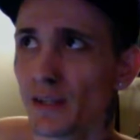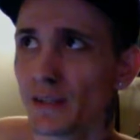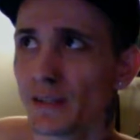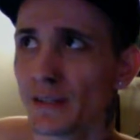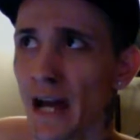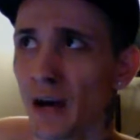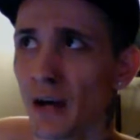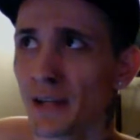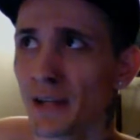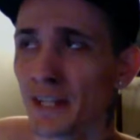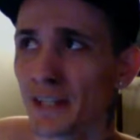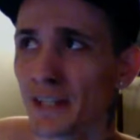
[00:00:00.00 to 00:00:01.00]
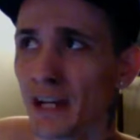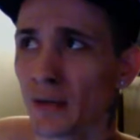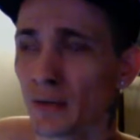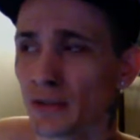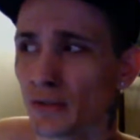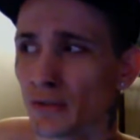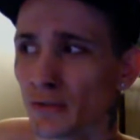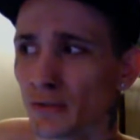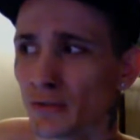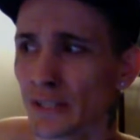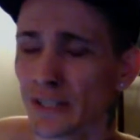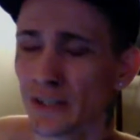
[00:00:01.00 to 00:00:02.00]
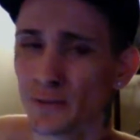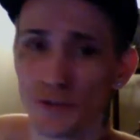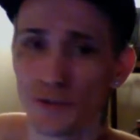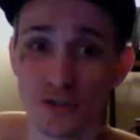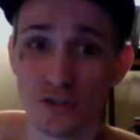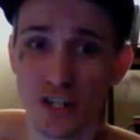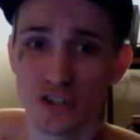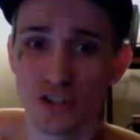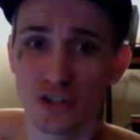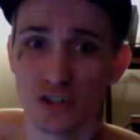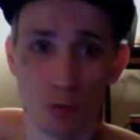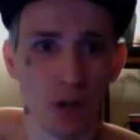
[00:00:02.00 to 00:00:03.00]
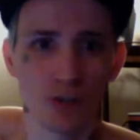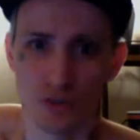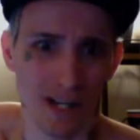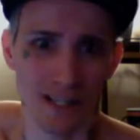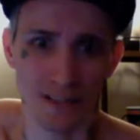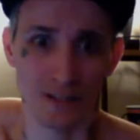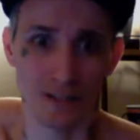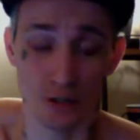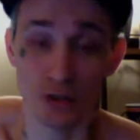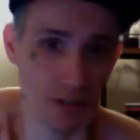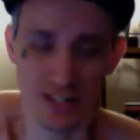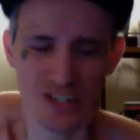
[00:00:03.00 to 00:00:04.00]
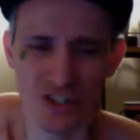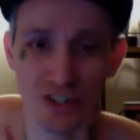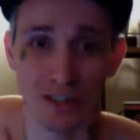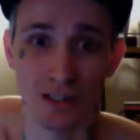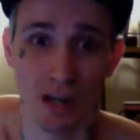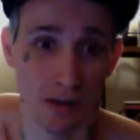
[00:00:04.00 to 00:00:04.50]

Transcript: Now, I think that when you take your first injection, you are trans because you're transitioning.